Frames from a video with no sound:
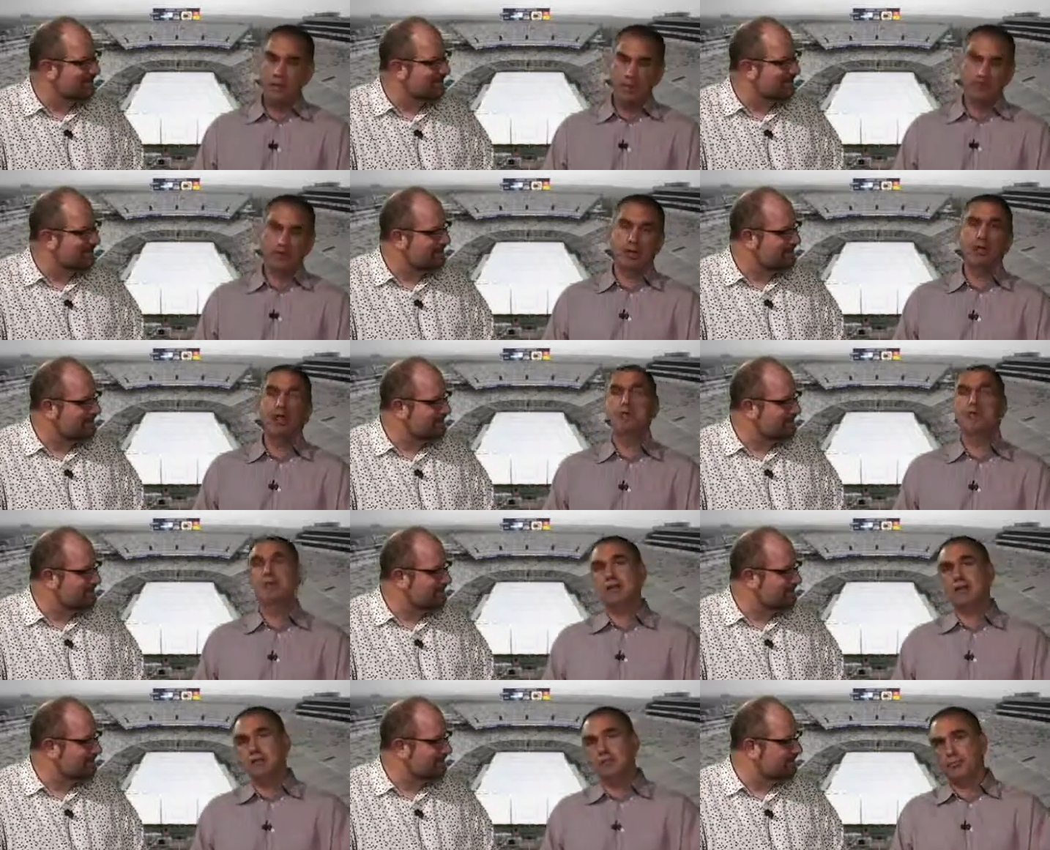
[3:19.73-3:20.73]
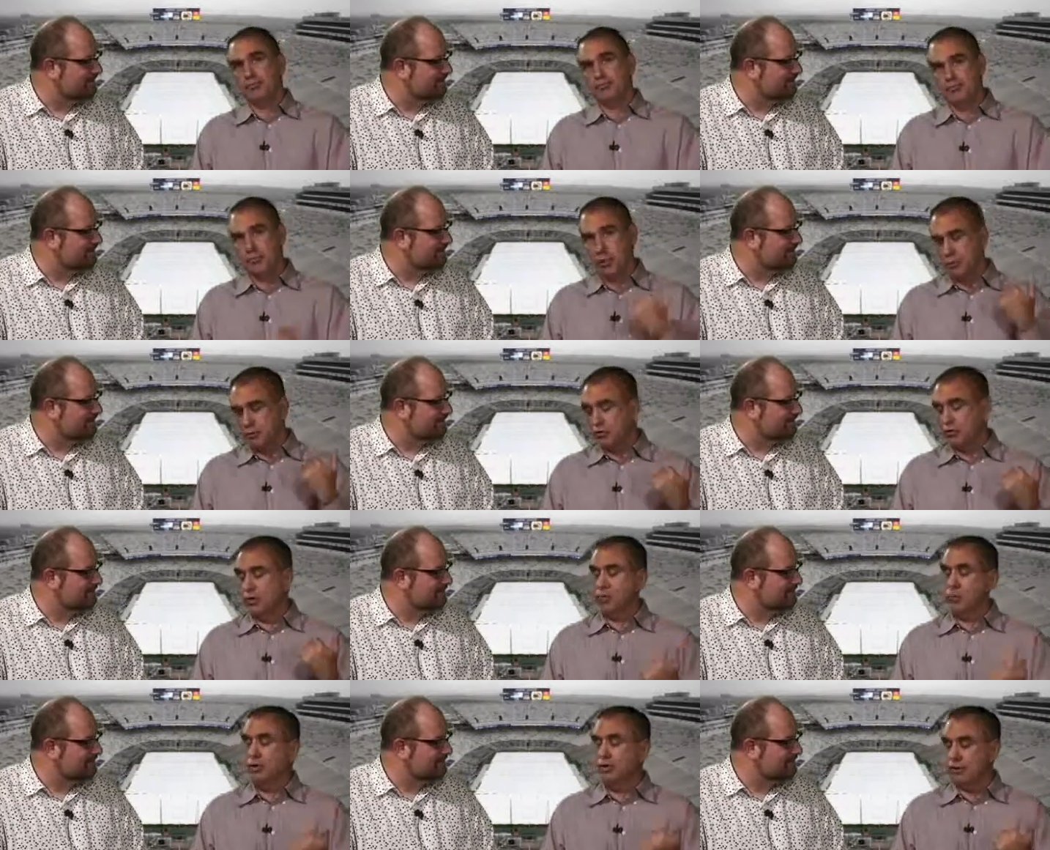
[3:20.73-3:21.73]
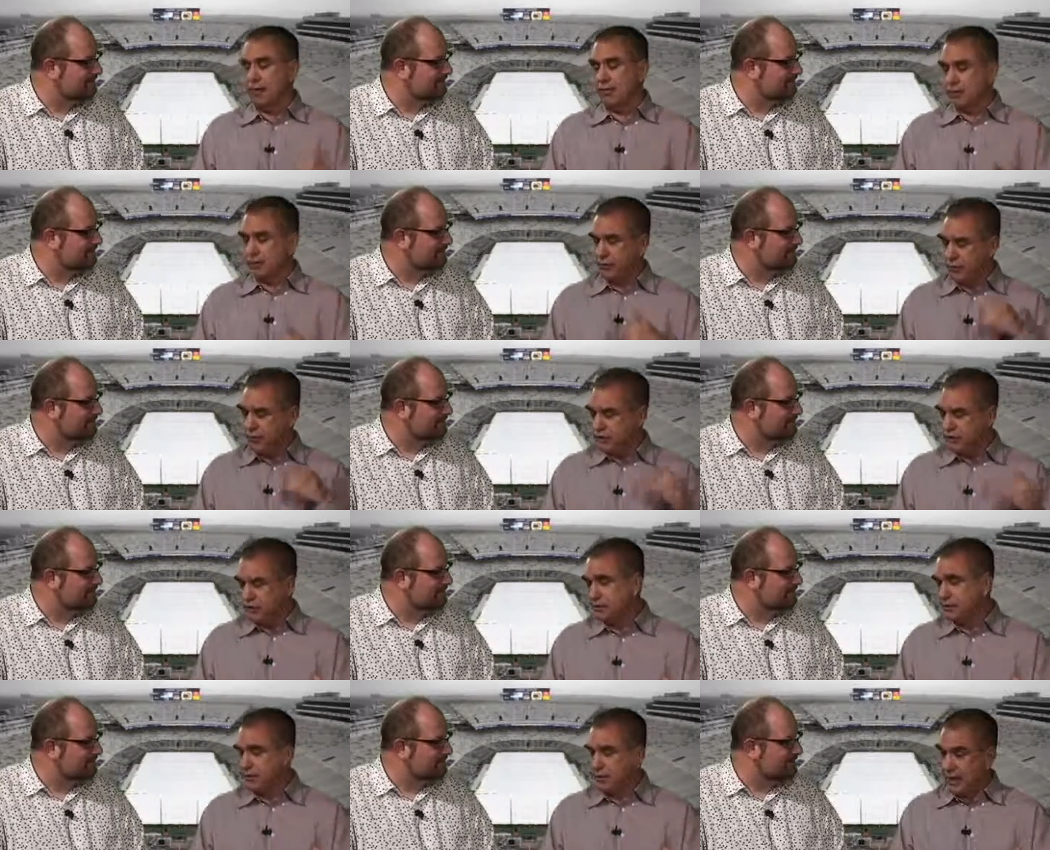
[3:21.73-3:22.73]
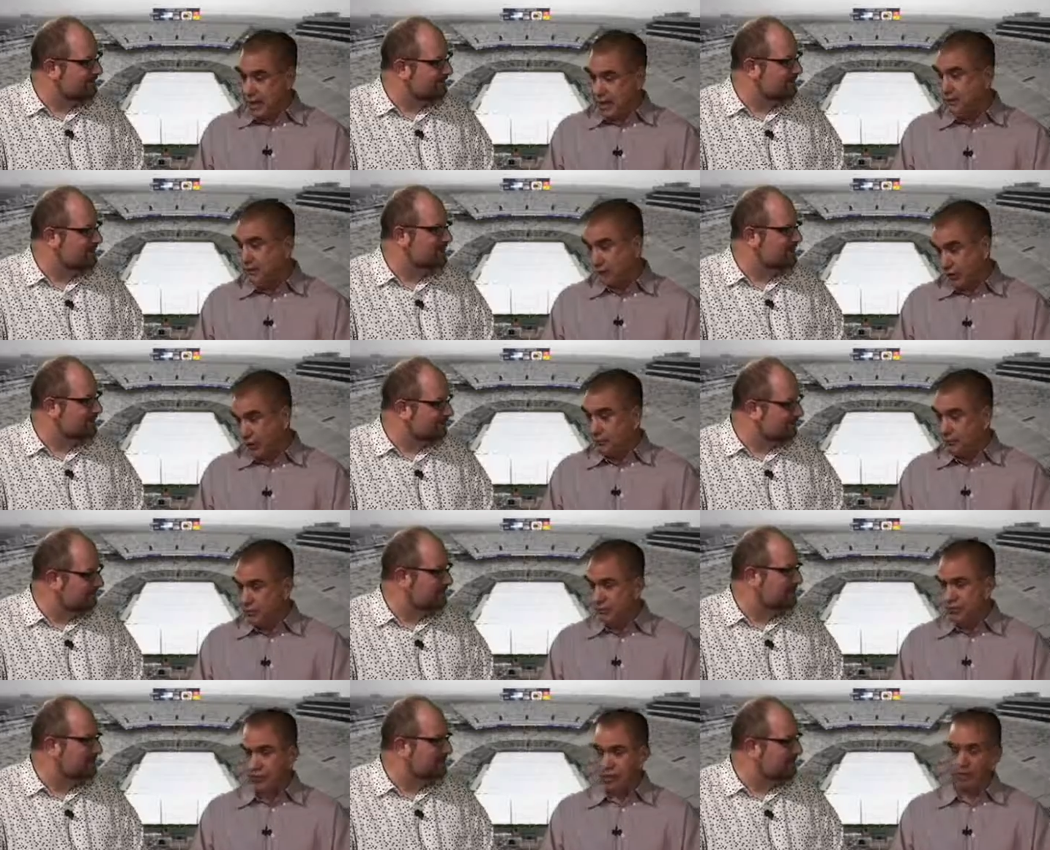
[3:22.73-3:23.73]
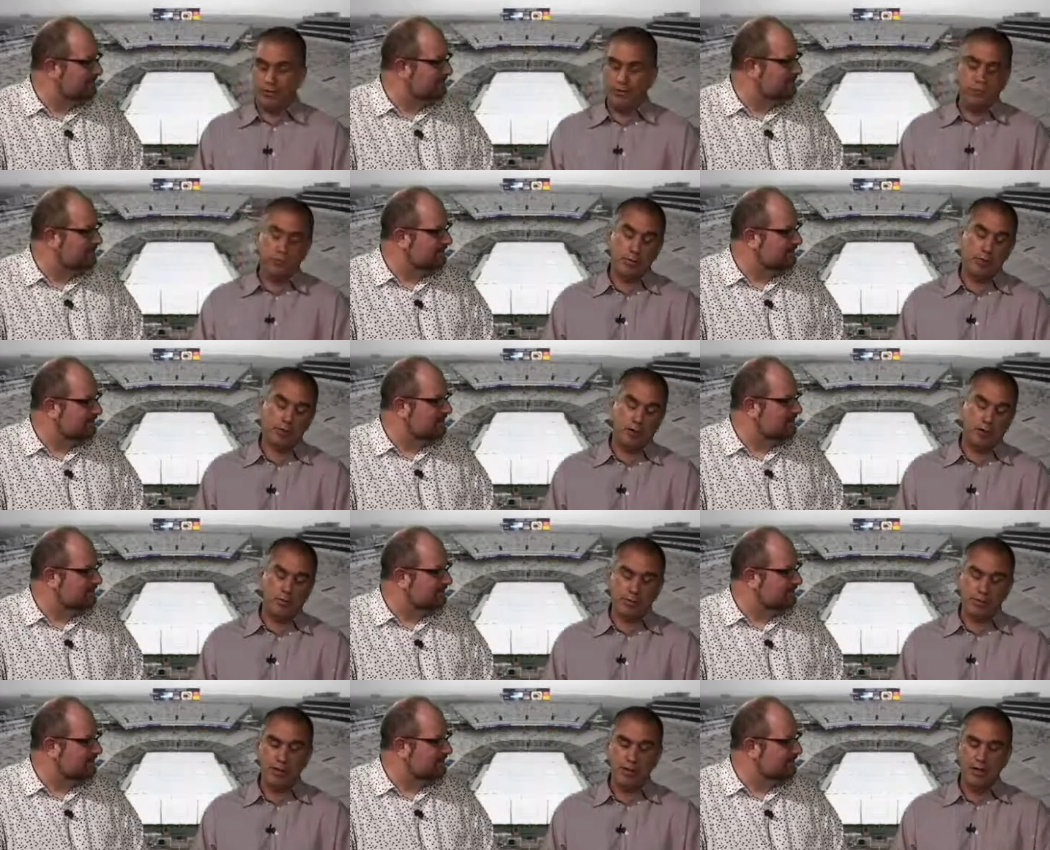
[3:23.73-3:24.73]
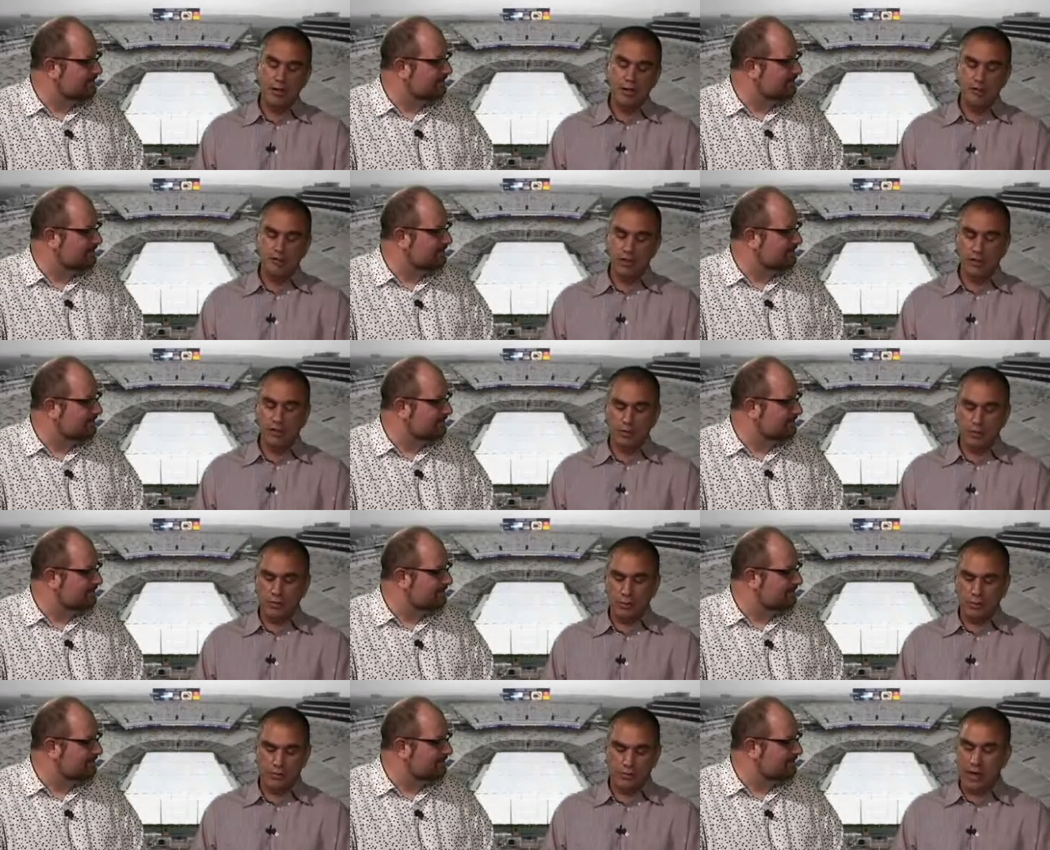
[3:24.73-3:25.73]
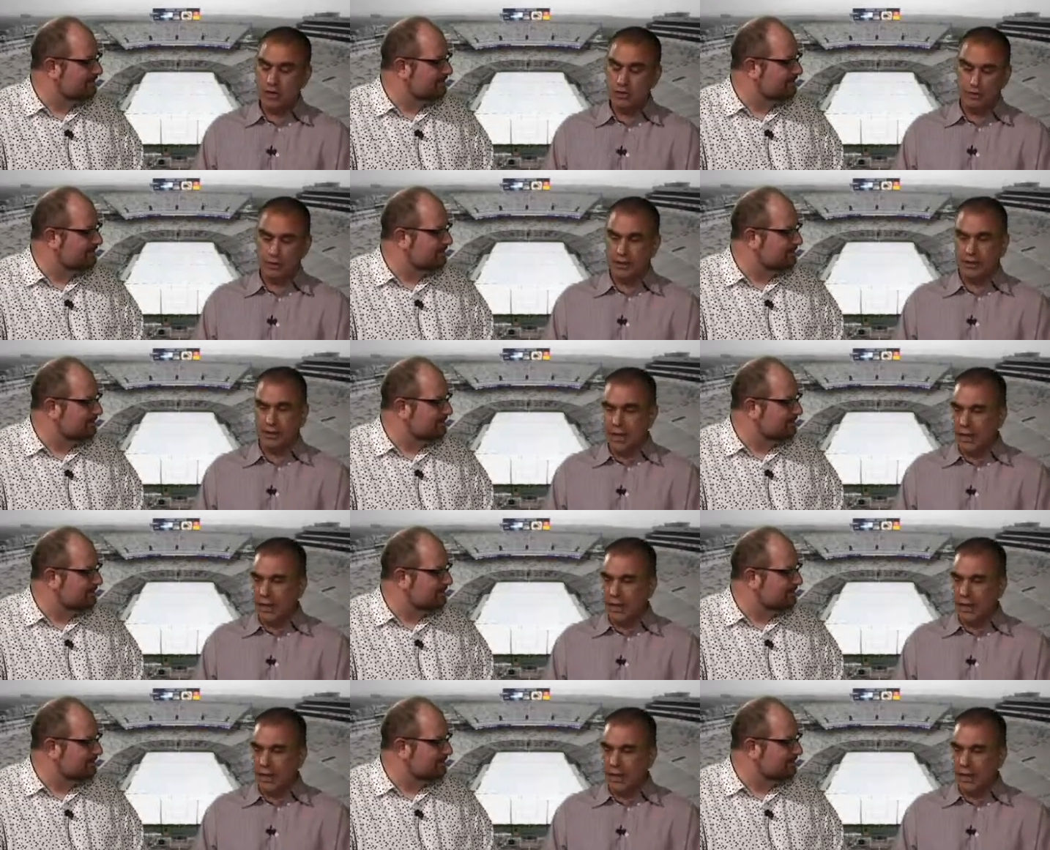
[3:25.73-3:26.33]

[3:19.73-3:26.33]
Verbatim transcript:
Speaker 1: But in the Joe Paterno press conference that I just came from, the telephone press conference, Joe sort of casually